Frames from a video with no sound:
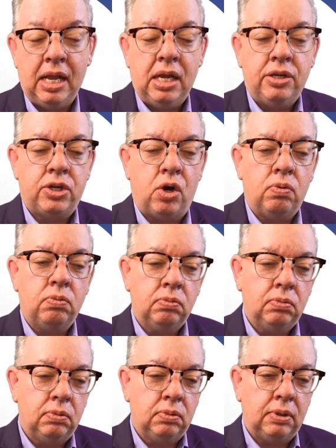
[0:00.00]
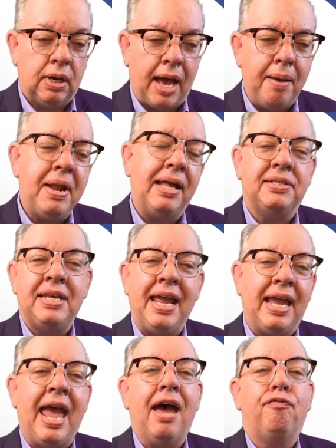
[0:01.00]
So I'm not
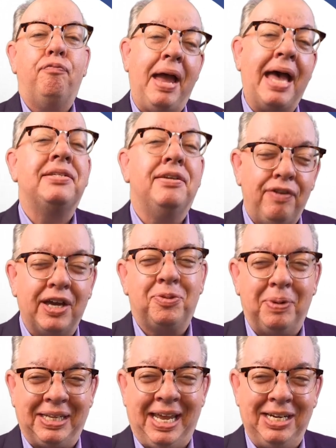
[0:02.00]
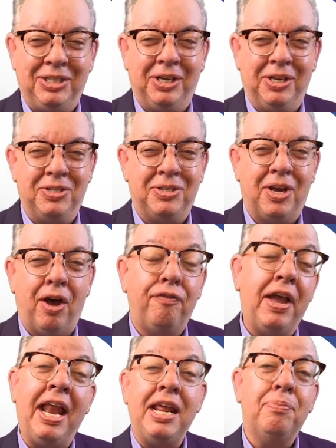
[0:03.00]
saying have massive expectations
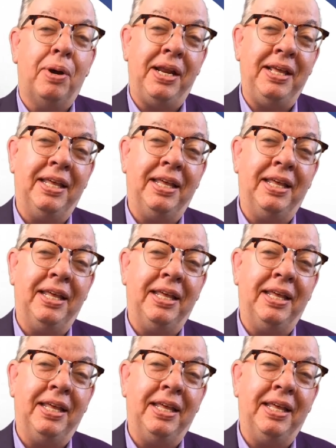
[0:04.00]
of anybody